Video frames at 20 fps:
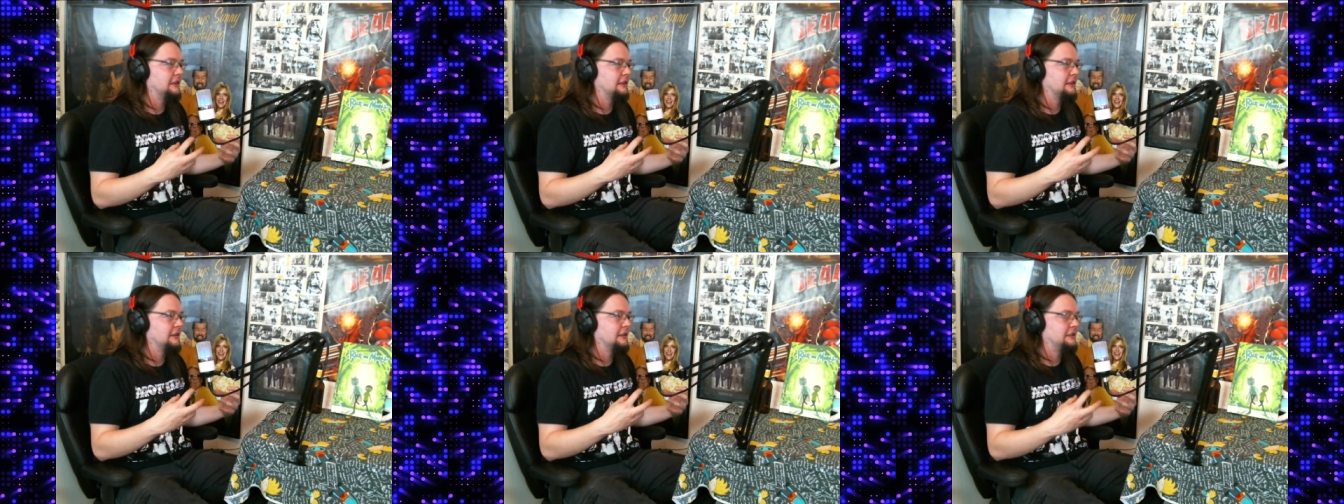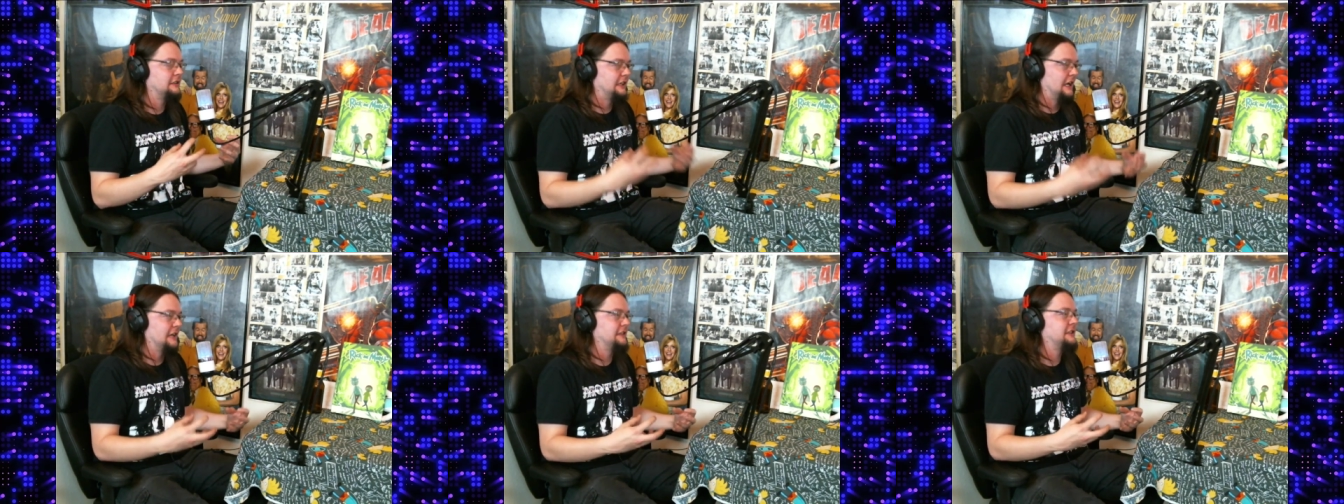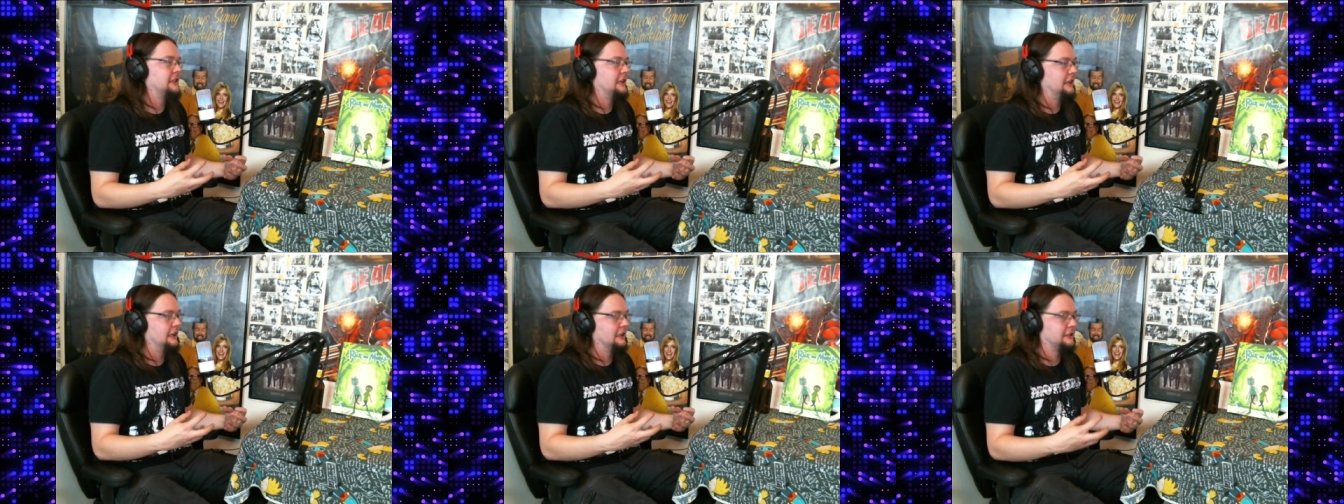the
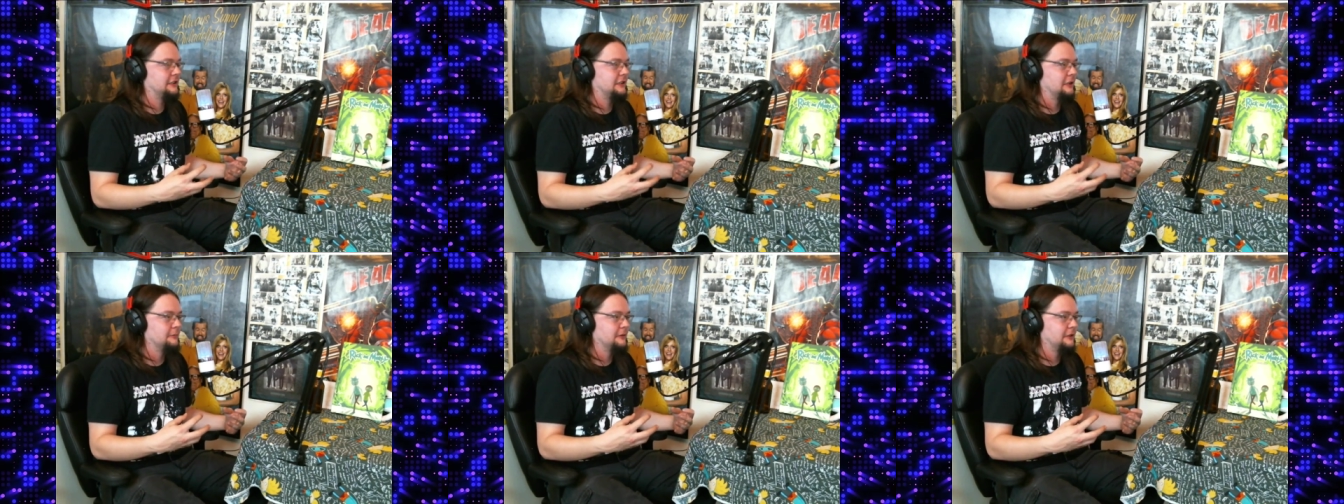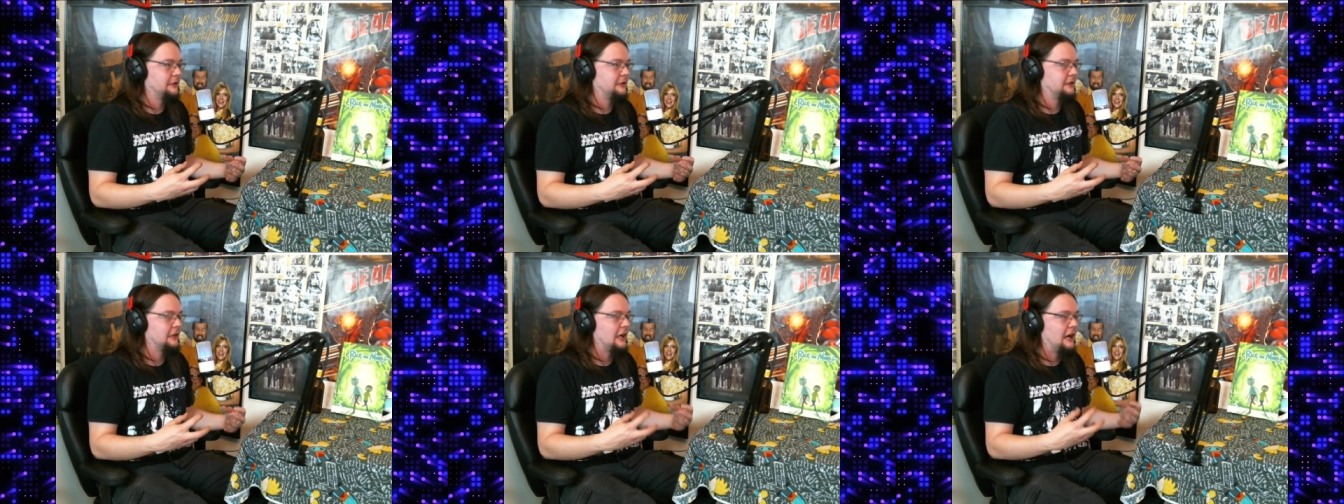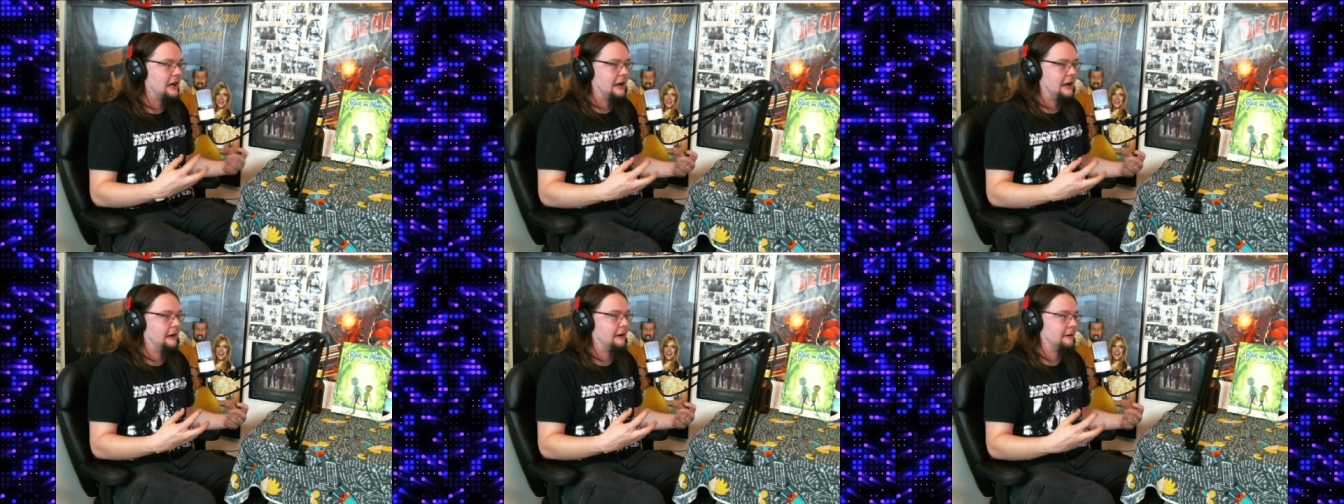density is so much higher.